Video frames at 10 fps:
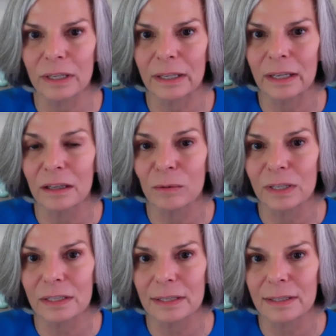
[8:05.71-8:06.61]
need and what
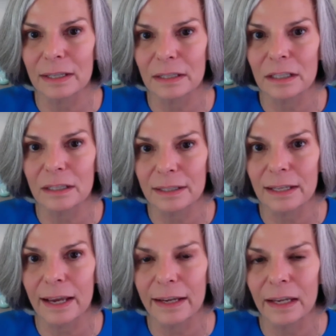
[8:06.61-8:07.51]
success looks
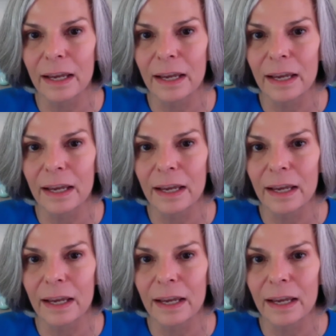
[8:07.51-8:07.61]
like,